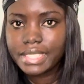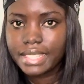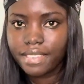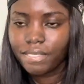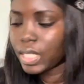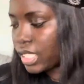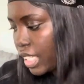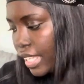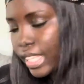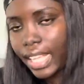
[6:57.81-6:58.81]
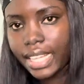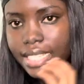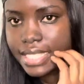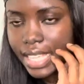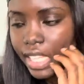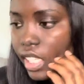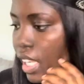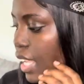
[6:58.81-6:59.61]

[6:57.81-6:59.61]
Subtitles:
stuff in here, like I said,